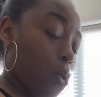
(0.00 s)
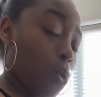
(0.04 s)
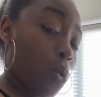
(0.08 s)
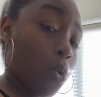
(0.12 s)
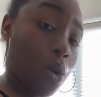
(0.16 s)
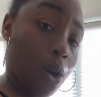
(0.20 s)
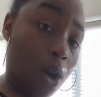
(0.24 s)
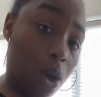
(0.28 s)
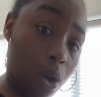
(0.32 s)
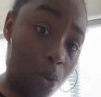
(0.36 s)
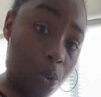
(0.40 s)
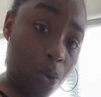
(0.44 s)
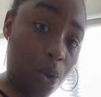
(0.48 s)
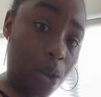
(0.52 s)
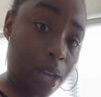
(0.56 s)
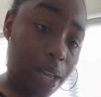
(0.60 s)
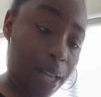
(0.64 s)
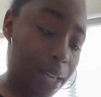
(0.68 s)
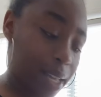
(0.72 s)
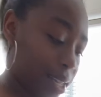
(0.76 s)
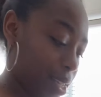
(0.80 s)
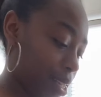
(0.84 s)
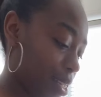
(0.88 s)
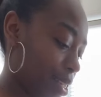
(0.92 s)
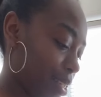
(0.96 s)
Woo!
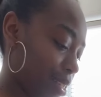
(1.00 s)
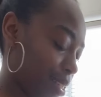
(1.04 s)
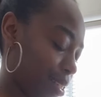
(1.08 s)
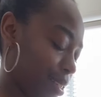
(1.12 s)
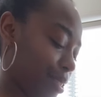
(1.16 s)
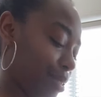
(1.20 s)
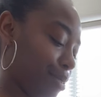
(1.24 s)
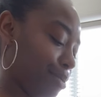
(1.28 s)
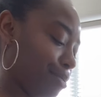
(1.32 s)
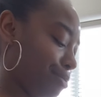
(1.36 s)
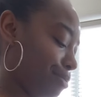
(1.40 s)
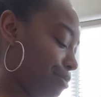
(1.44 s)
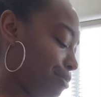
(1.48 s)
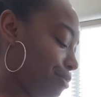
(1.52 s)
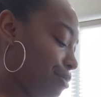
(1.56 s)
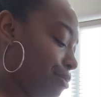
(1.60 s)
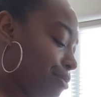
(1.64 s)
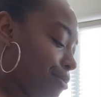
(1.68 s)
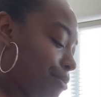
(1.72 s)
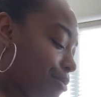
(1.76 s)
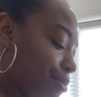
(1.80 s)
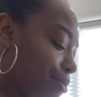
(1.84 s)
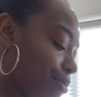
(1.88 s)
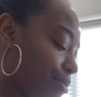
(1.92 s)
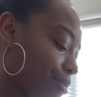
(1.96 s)

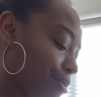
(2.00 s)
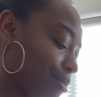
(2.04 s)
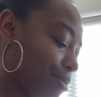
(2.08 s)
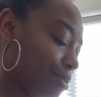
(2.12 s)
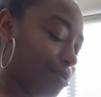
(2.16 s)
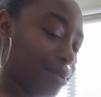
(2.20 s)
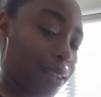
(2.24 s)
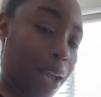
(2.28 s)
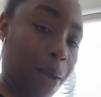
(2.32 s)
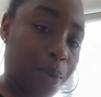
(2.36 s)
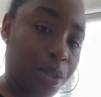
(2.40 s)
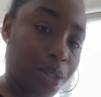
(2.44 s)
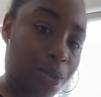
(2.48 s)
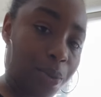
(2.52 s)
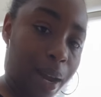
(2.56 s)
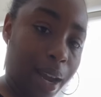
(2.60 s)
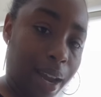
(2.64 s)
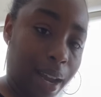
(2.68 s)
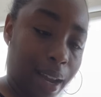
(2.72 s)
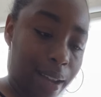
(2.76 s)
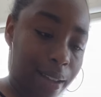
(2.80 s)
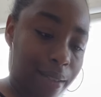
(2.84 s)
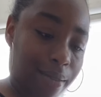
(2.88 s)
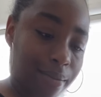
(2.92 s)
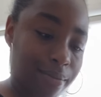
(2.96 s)
That was
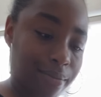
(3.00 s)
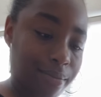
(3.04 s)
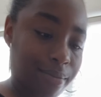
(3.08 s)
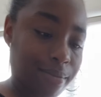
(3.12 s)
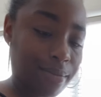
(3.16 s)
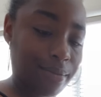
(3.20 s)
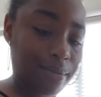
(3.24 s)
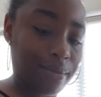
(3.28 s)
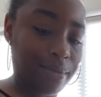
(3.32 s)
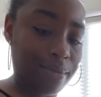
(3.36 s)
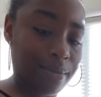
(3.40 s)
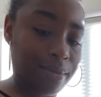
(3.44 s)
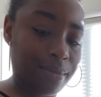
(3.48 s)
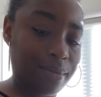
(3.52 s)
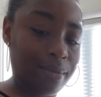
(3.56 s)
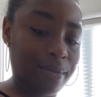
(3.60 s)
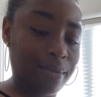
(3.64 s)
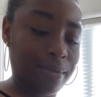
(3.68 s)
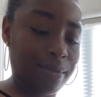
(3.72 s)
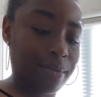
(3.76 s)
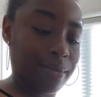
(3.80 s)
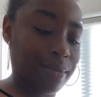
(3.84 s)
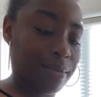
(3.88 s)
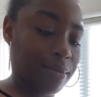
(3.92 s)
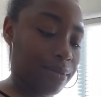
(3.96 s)
great.
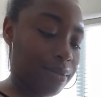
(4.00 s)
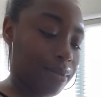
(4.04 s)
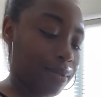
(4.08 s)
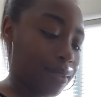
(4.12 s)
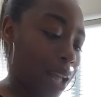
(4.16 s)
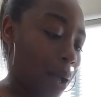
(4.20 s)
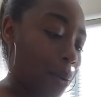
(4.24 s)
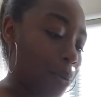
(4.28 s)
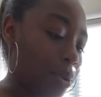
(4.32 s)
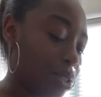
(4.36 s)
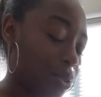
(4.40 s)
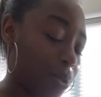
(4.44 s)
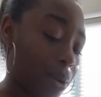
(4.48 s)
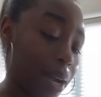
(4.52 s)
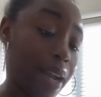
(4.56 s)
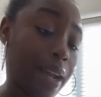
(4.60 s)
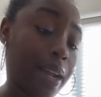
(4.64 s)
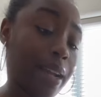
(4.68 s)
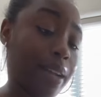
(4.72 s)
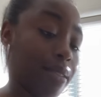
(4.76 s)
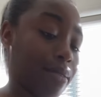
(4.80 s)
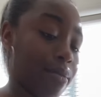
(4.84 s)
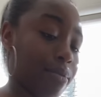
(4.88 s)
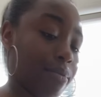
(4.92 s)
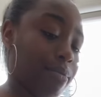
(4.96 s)
That was
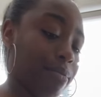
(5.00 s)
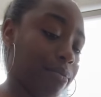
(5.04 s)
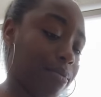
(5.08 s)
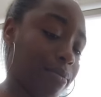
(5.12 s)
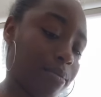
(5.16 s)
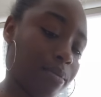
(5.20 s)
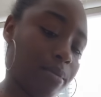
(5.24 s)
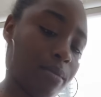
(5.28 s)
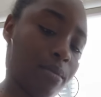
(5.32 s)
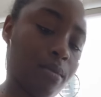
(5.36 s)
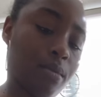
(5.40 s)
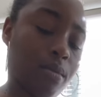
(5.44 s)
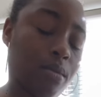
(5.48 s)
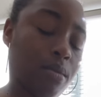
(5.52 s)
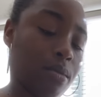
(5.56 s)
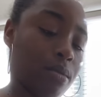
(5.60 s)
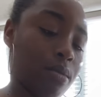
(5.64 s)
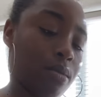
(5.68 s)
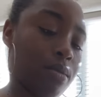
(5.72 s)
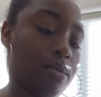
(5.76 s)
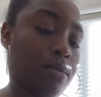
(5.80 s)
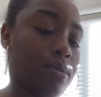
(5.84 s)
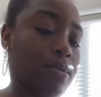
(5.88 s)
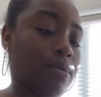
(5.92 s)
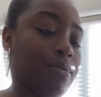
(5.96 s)
great.
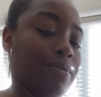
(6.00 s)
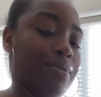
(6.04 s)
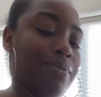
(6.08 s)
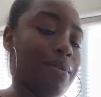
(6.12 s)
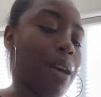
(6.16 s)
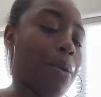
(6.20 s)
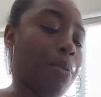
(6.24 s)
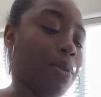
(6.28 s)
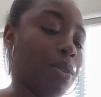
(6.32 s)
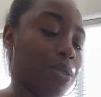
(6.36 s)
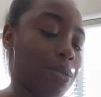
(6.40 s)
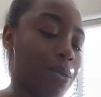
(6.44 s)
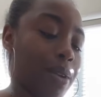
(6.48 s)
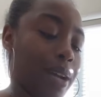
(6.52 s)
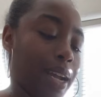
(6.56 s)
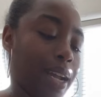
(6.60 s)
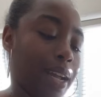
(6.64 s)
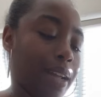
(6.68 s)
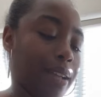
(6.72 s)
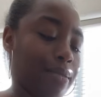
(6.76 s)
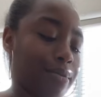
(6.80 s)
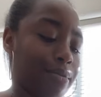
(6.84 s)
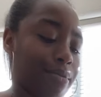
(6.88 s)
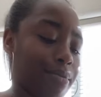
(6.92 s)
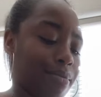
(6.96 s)
That was
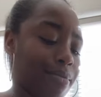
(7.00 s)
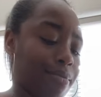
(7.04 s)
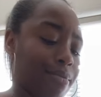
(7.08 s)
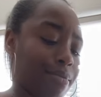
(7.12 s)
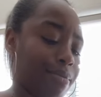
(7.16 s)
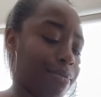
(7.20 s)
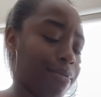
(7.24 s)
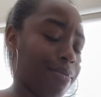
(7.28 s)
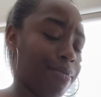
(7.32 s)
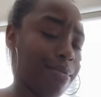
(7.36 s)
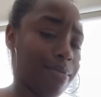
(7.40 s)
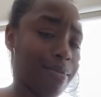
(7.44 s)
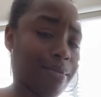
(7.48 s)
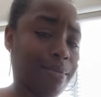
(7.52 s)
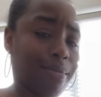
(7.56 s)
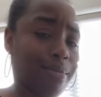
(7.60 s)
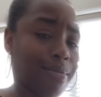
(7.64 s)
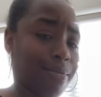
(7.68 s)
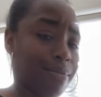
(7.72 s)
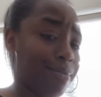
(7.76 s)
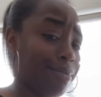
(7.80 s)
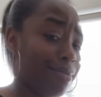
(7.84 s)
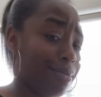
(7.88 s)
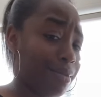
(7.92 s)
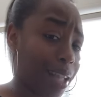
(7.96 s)
great.
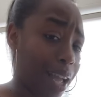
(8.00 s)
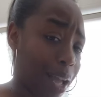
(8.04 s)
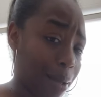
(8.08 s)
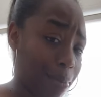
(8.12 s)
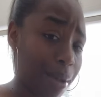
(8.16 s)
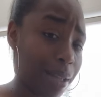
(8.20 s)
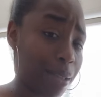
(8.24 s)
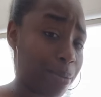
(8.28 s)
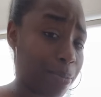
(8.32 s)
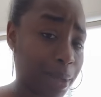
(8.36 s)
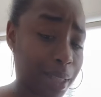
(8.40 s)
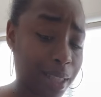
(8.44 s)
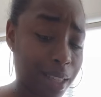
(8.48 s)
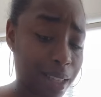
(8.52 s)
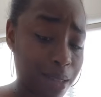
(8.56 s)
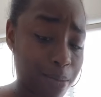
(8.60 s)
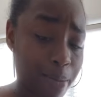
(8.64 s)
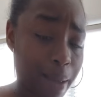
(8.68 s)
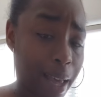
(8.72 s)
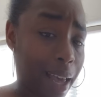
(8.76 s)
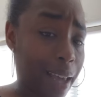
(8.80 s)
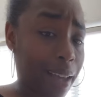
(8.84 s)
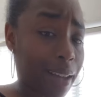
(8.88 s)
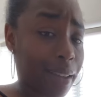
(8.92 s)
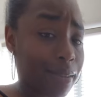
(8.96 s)
I'm going to put these
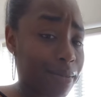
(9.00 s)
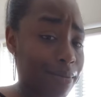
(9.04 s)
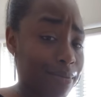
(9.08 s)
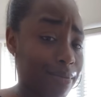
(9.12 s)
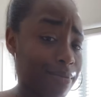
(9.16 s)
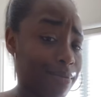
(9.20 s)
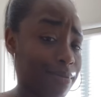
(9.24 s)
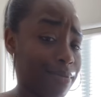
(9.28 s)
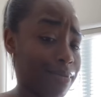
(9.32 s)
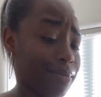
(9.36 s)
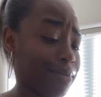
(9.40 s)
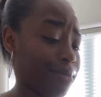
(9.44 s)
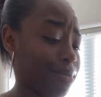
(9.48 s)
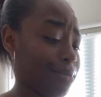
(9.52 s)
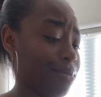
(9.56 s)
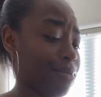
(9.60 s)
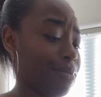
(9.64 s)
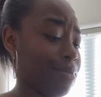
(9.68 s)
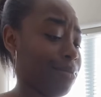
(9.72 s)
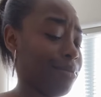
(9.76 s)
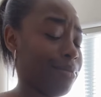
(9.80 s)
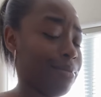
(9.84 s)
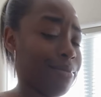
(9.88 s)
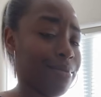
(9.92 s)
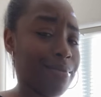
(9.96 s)
back.
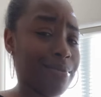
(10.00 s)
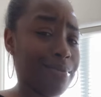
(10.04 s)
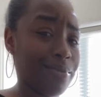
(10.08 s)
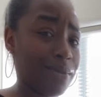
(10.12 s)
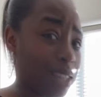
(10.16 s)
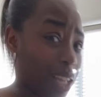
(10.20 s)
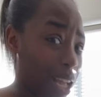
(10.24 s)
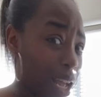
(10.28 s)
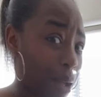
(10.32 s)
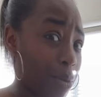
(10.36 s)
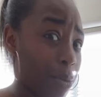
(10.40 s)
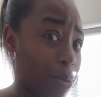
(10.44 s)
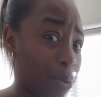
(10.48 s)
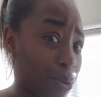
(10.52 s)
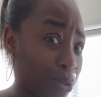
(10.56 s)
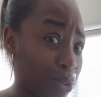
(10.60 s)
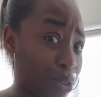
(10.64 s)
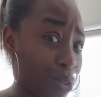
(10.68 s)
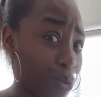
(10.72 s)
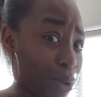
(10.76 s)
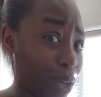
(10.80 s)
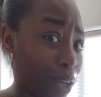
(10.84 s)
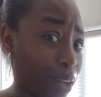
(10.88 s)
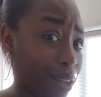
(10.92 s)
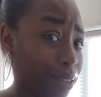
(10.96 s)
I'm going to pull
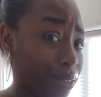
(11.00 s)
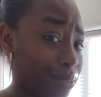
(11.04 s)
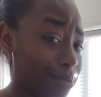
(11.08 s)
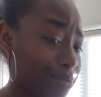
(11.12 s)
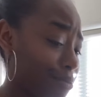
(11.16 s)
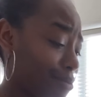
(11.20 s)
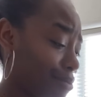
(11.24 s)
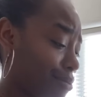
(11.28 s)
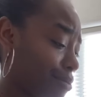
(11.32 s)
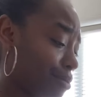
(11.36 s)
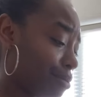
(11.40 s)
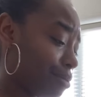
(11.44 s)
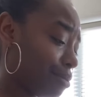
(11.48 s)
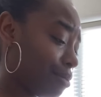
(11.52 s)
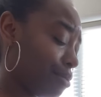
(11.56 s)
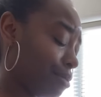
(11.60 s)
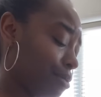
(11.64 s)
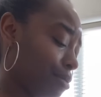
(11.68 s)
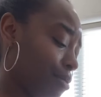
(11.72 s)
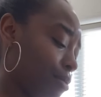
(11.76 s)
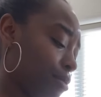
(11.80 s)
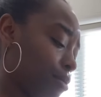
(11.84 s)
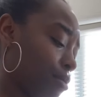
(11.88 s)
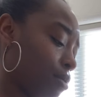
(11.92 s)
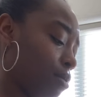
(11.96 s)
three.
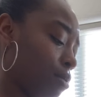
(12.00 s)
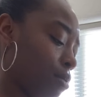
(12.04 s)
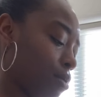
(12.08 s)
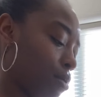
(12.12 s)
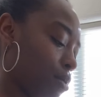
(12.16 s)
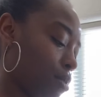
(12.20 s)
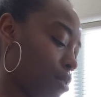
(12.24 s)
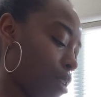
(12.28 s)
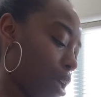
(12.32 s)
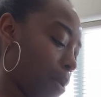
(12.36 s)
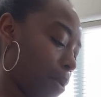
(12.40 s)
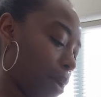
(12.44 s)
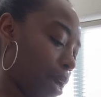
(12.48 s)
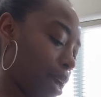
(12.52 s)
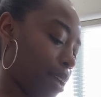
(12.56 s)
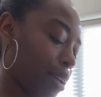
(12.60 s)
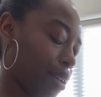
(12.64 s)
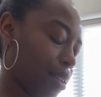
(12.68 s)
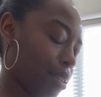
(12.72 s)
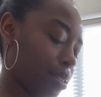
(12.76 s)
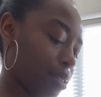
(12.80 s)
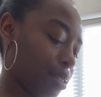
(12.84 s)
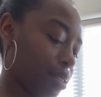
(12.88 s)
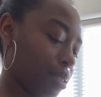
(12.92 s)
Okay?